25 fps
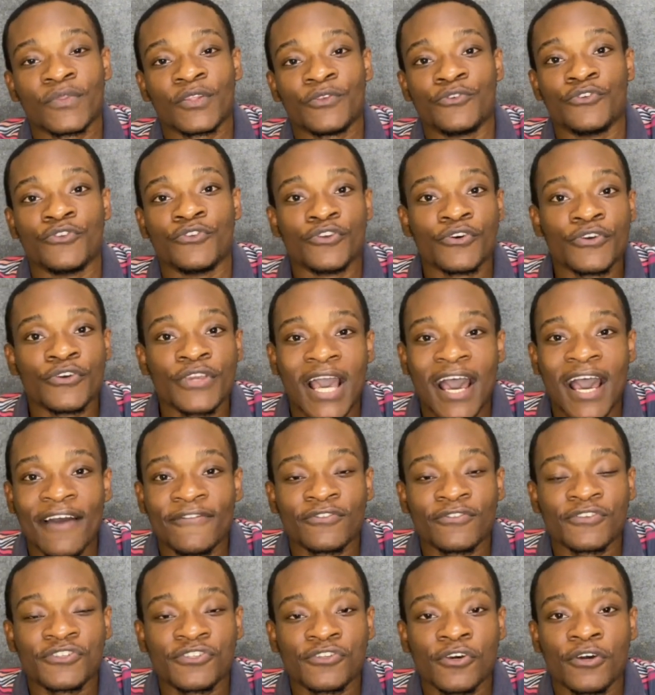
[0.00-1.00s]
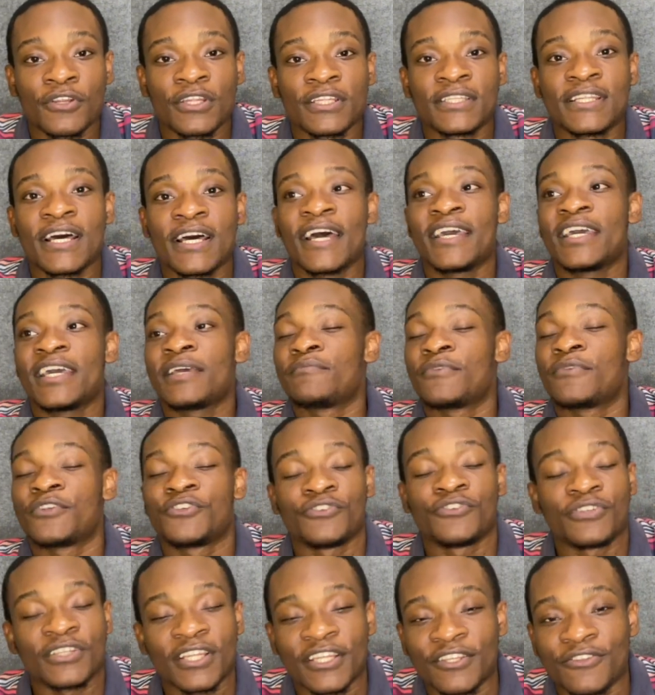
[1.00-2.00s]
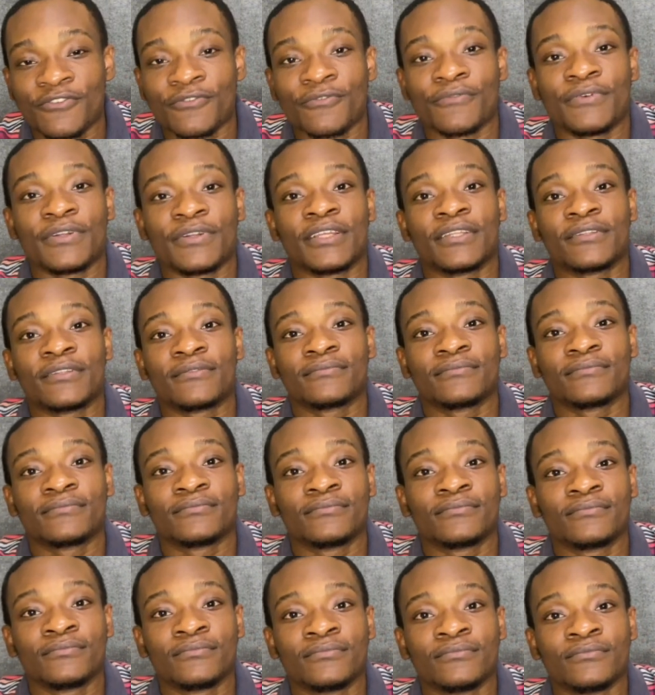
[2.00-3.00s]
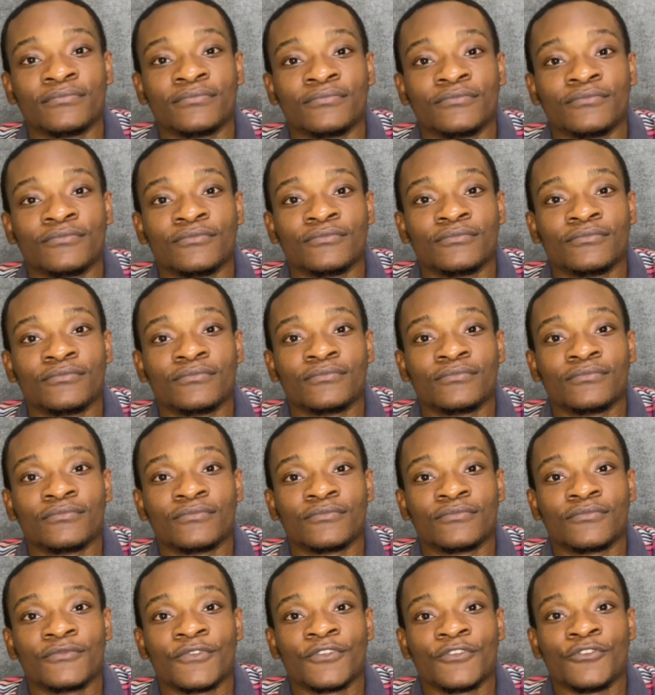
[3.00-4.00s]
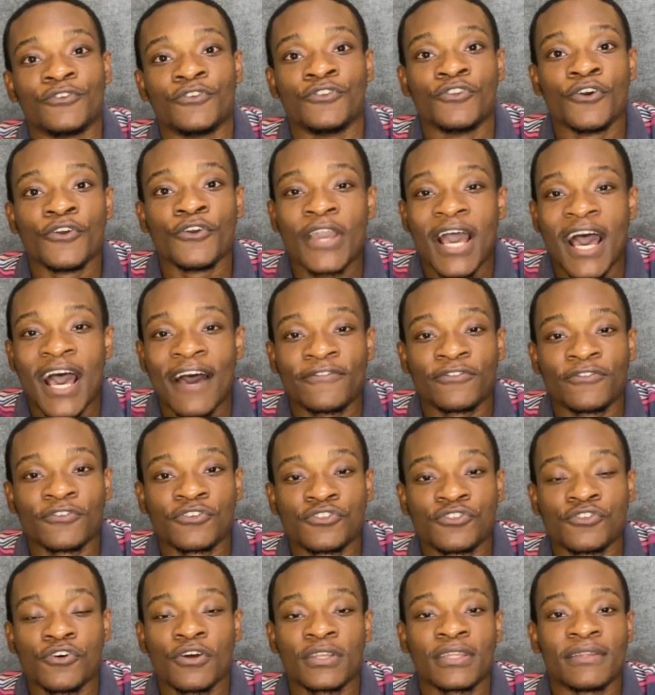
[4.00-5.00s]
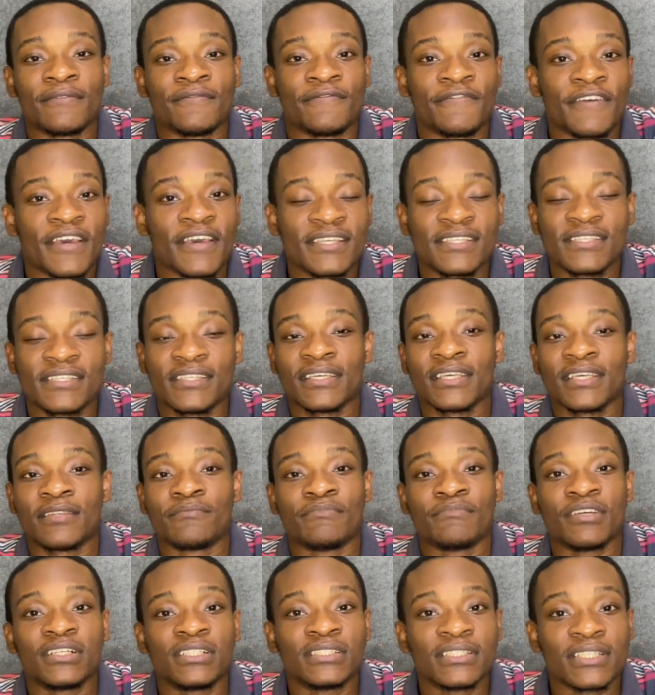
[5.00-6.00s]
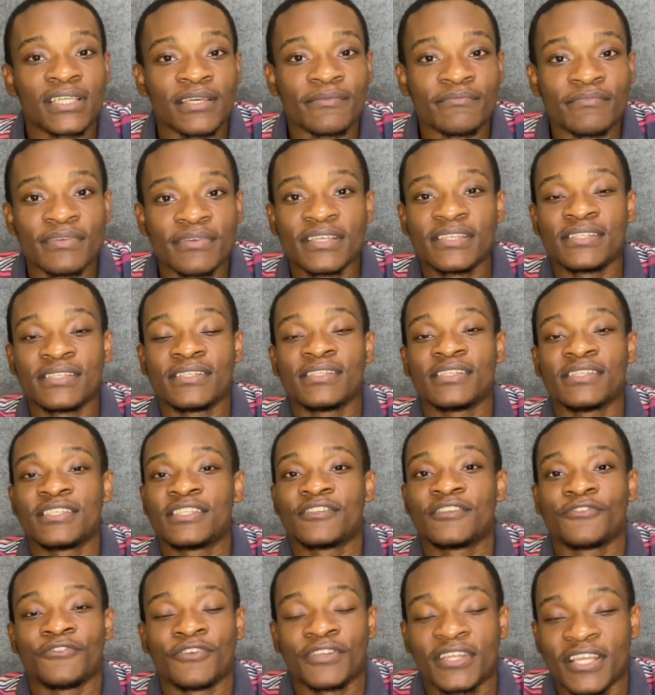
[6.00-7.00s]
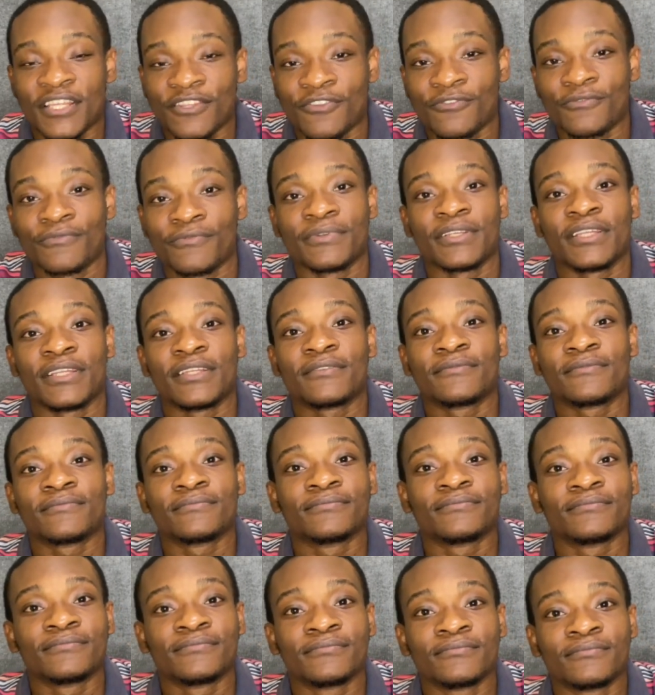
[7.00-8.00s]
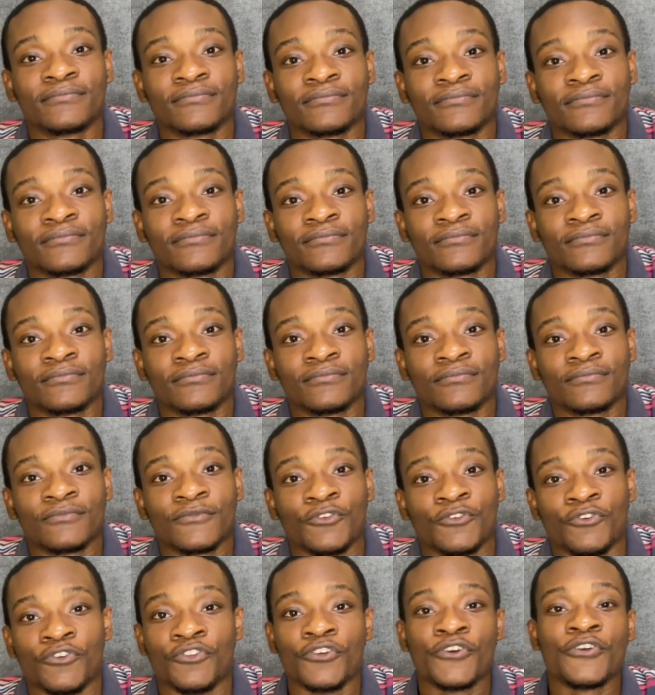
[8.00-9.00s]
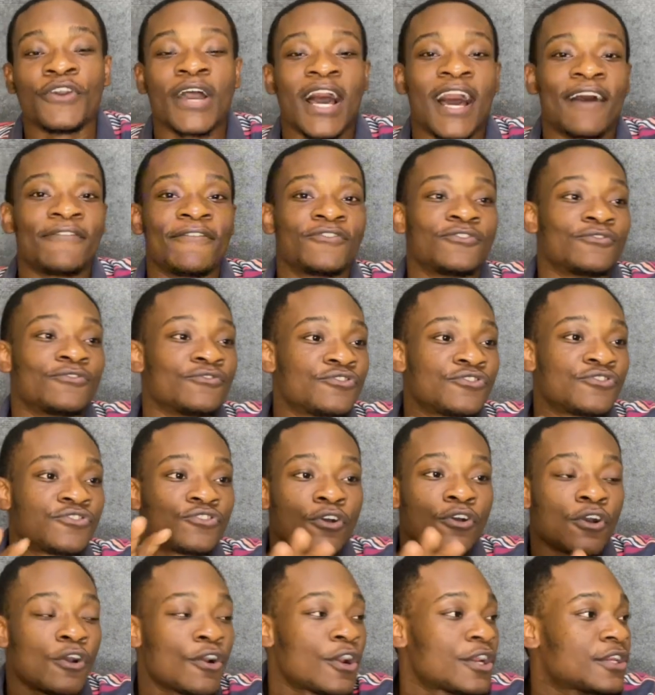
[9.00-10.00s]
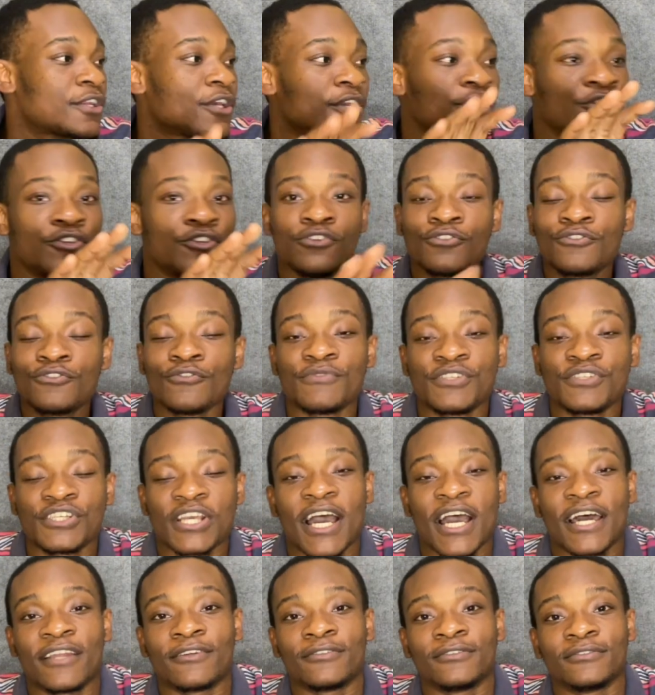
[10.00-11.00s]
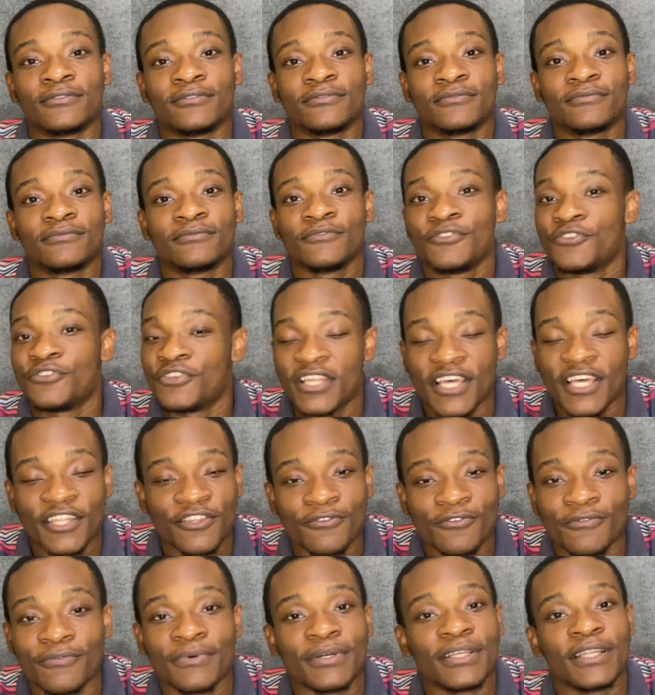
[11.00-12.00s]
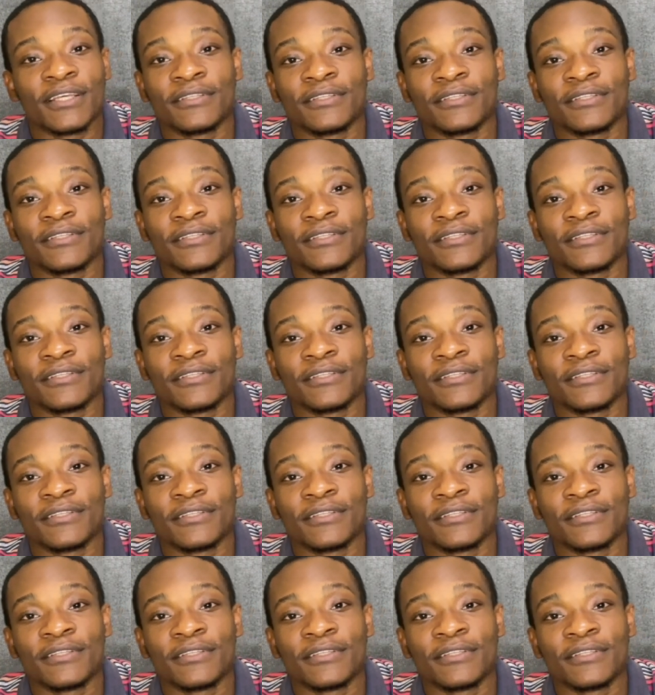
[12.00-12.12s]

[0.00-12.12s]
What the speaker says: You know you have to start a diet, but you're not doing it. You know you have to start investing and building a business, you're not doing it. You know you have to start a YouTube channel, you're not doing it.